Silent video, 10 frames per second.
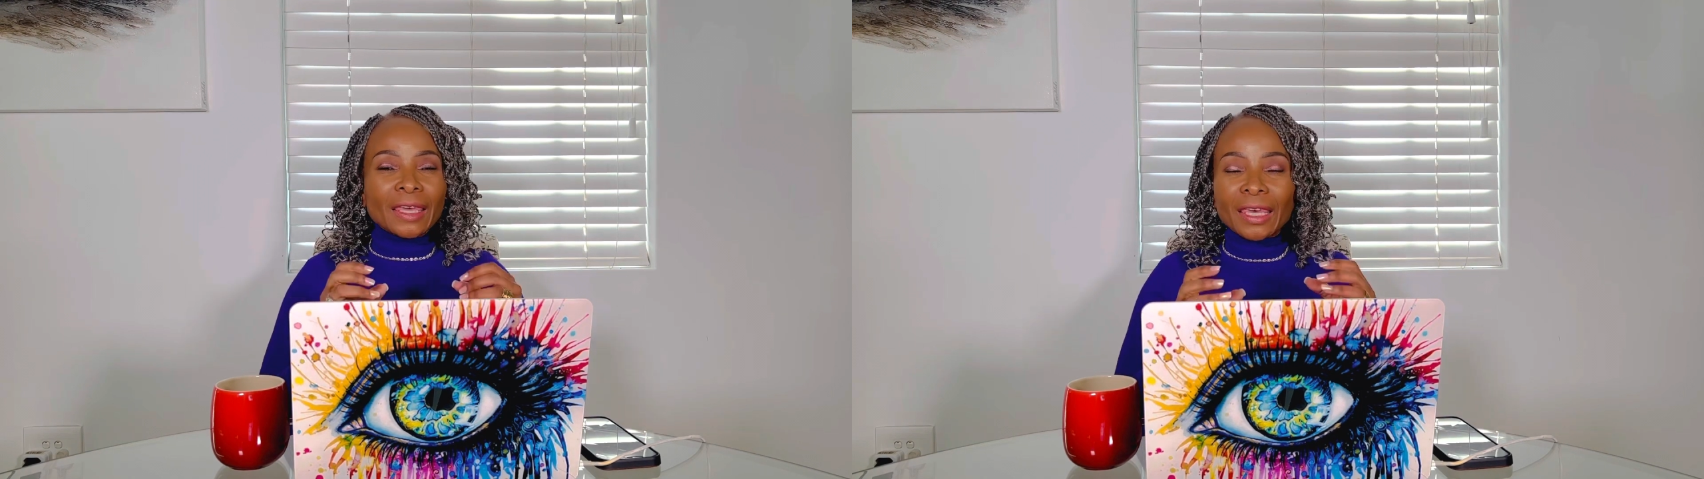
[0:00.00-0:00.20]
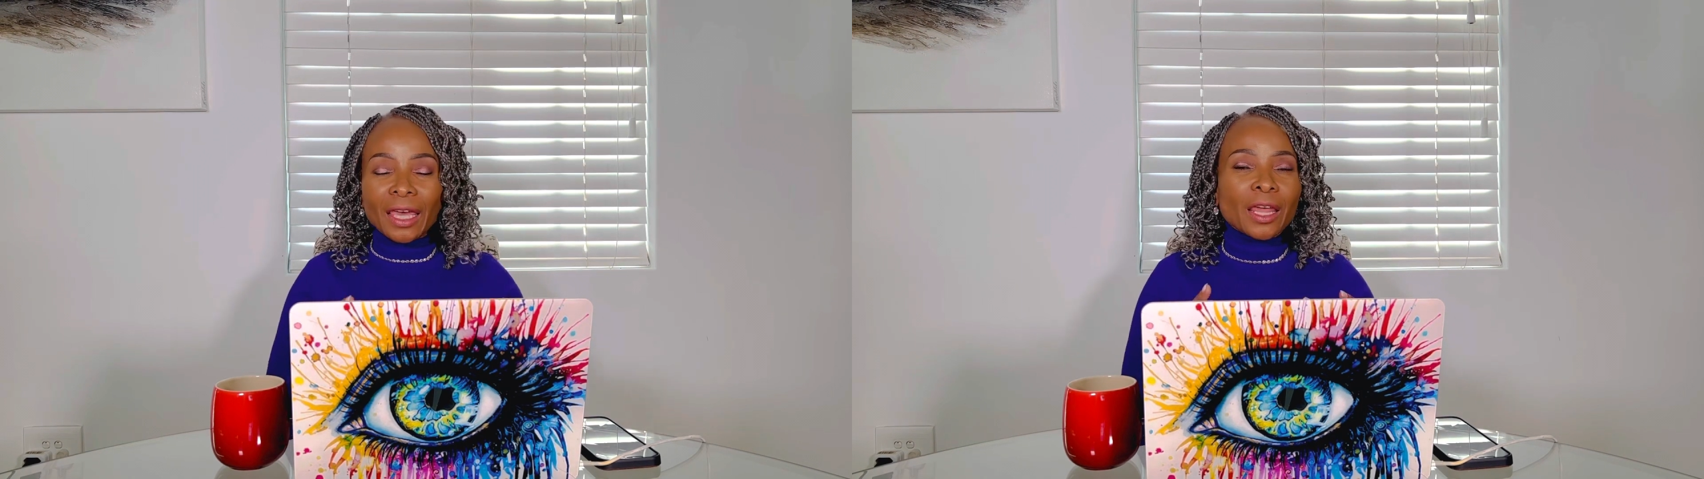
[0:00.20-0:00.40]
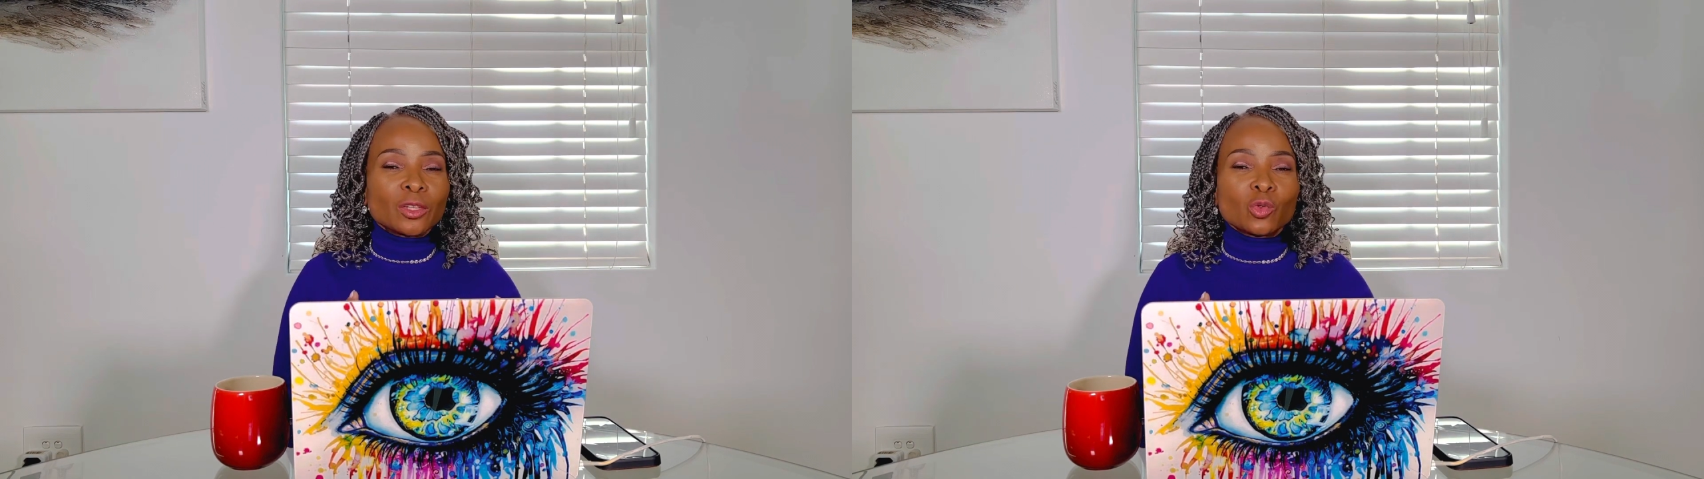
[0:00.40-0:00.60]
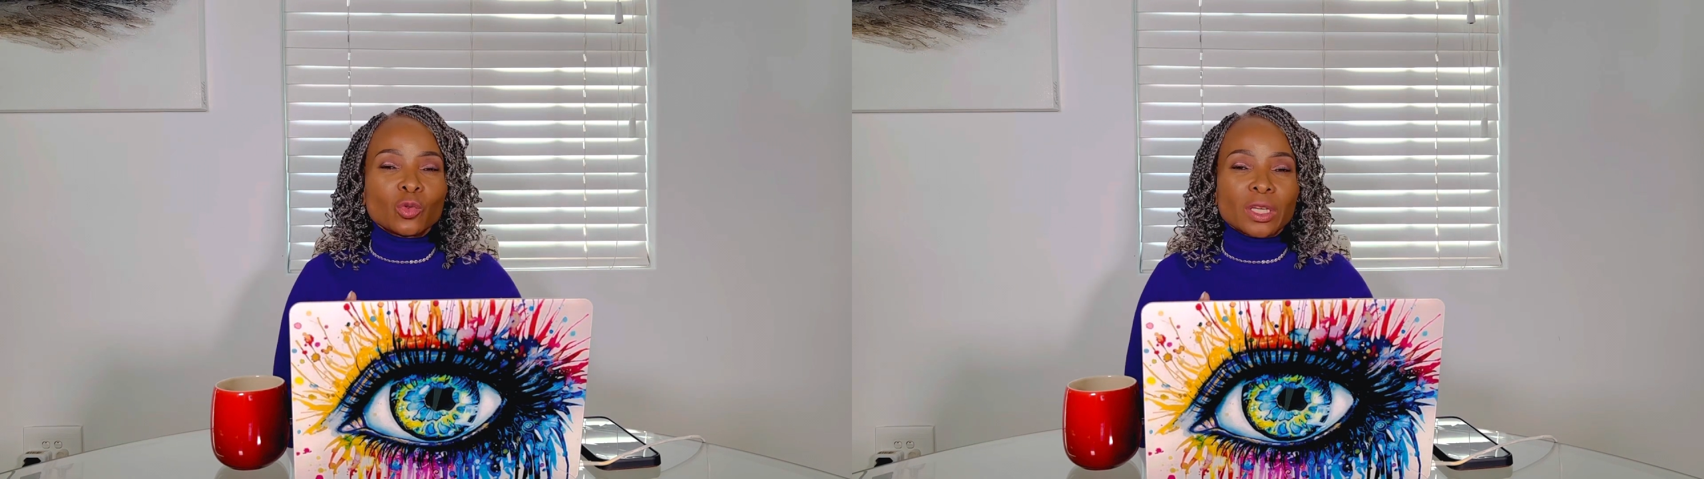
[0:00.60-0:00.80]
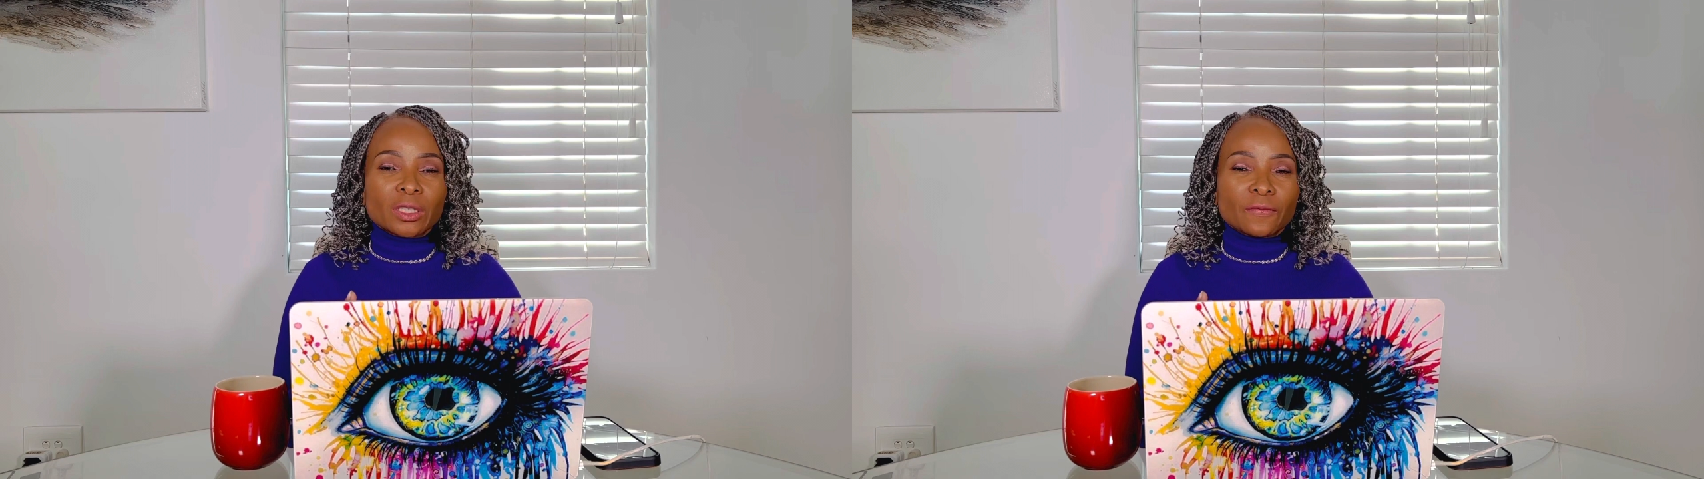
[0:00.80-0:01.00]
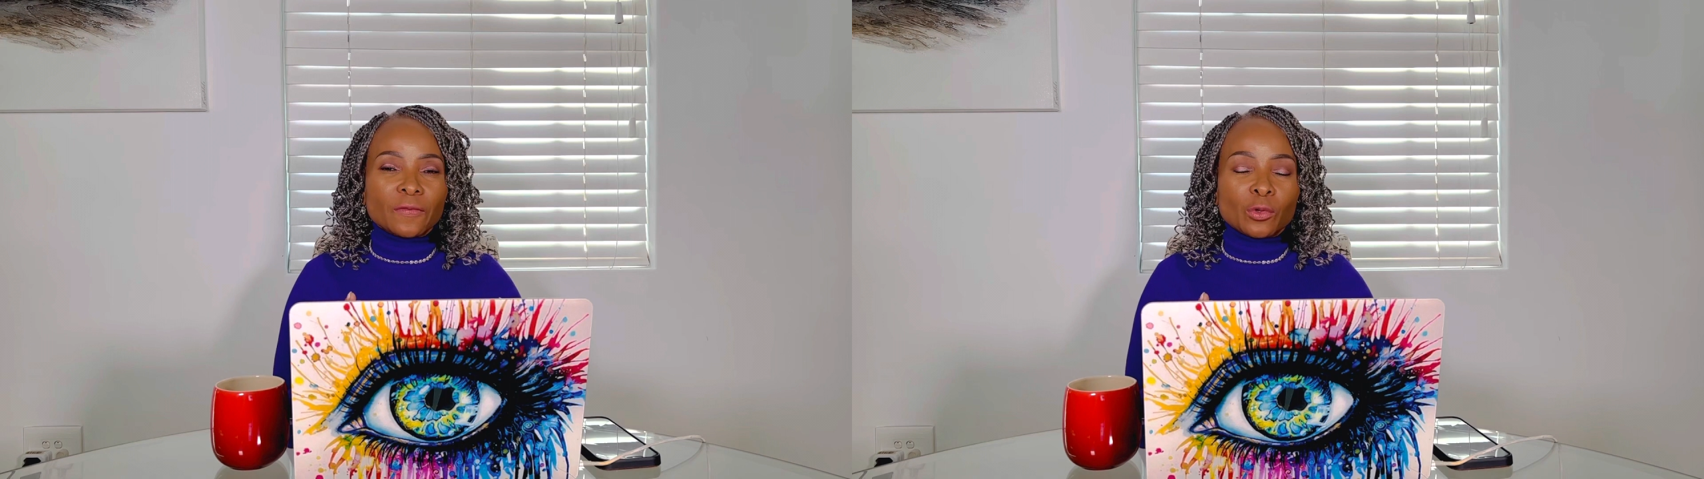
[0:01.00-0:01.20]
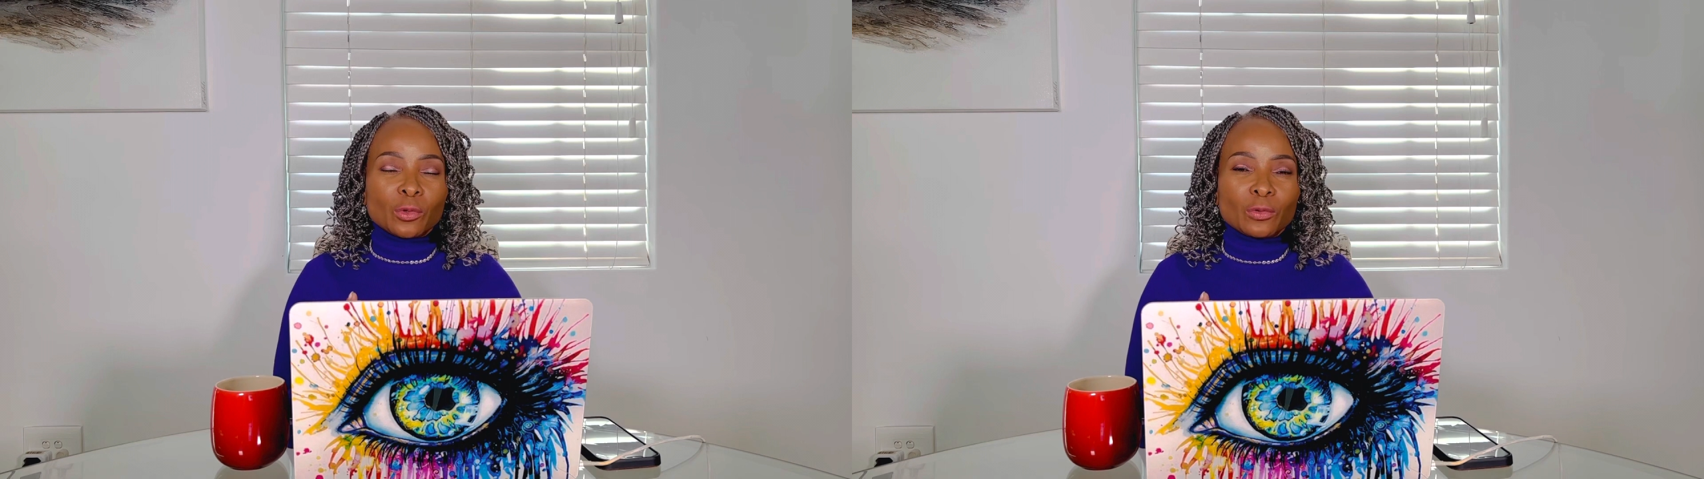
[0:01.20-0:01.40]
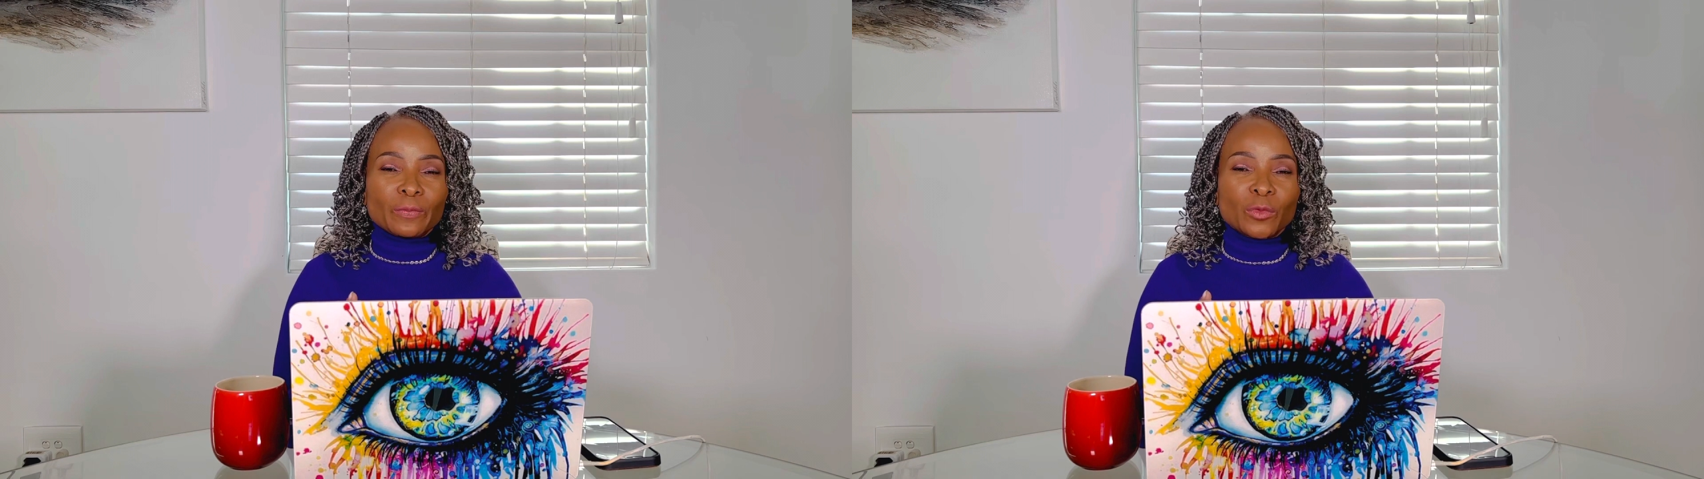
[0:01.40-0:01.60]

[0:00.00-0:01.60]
can I do this for you?